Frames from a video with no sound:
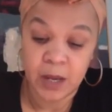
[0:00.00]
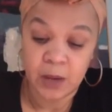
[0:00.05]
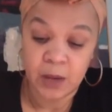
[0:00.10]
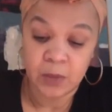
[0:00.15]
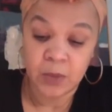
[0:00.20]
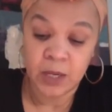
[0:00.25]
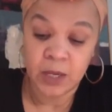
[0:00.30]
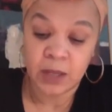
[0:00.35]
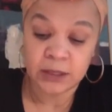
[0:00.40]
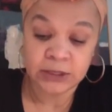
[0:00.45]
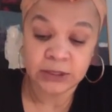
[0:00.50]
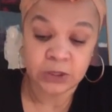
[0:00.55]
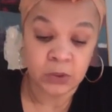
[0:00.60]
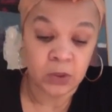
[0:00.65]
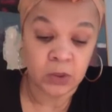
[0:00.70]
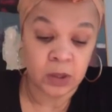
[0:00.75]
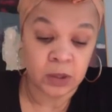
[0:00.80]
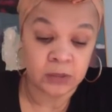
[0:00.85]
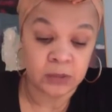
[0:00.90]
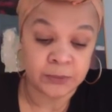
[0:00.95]
We also
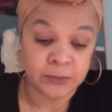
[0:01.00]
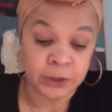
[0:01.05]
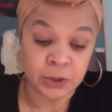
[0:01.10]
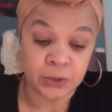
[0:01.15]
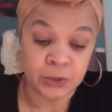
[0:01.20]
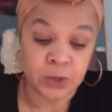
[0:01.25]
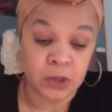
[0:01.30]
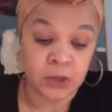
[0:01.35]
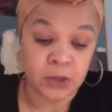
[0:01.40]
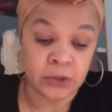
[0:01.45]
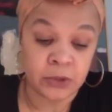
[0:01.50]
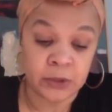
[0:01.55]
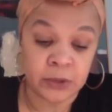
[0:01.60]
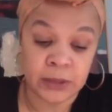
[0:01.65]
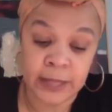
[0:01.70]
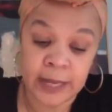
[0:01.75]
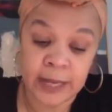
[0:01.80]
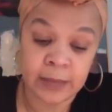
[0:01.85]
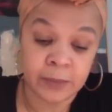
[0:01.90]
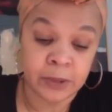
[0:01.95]
called for stronger
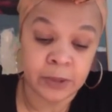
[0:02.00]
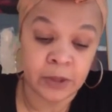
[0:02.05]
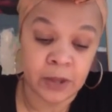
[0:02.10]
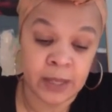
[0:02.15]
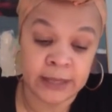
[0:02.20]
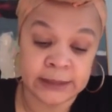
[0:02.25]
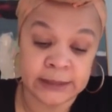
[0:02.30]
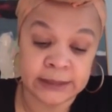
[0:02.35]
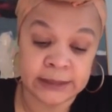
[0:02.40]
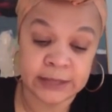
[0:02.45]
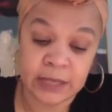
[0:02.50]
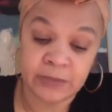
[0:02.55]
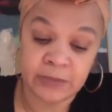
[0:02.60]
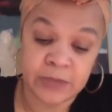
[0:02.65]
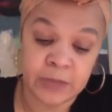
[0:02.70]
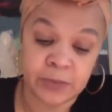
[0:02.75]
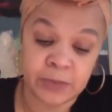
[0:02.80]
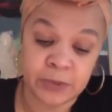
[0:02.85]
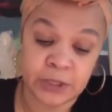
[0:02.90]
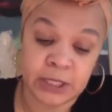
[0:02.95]
labor and
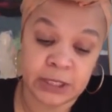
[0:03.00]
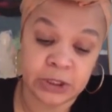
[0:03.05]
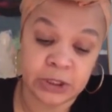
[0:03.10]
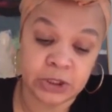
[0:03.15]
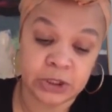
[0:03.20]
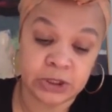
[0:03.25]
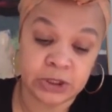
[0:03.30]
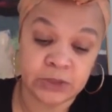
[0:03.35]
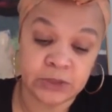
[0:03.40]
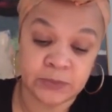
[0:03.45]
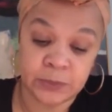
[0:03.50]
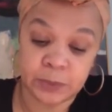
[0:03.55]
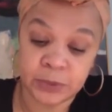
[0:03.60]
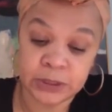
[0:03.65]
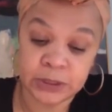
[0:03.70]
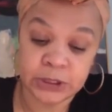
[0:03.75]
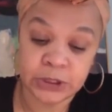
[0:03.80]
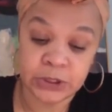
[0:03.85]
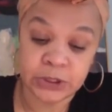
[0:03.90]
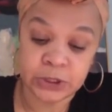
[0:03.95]
safety protections for
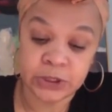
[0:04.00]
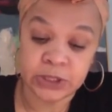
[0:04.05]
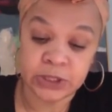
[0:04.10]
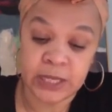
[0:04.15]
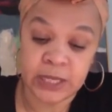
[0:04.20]
prisoners